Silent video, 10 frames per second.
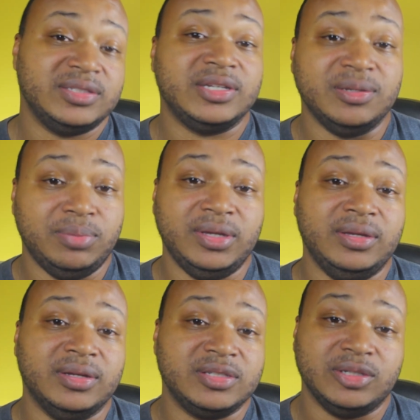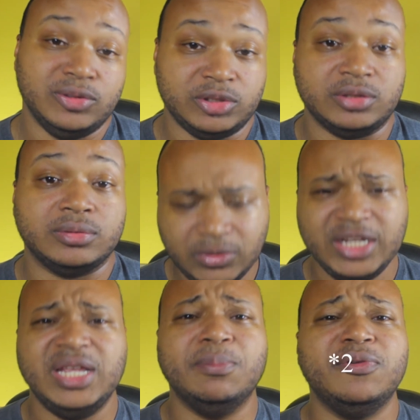could be a solution.
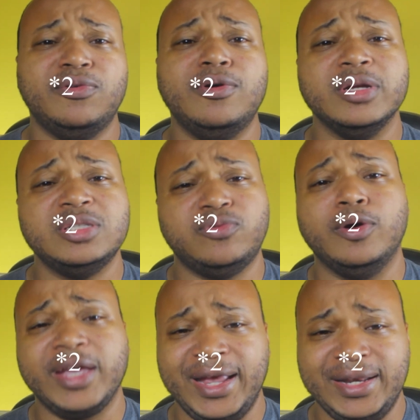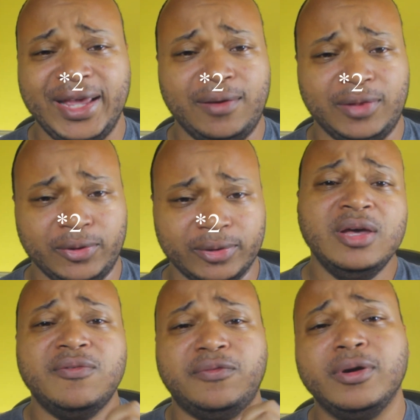Number 4 is 4K Downloader.
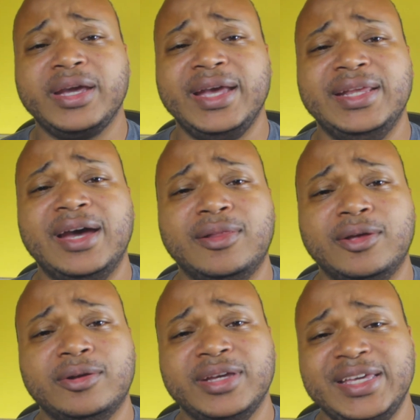4K Downloader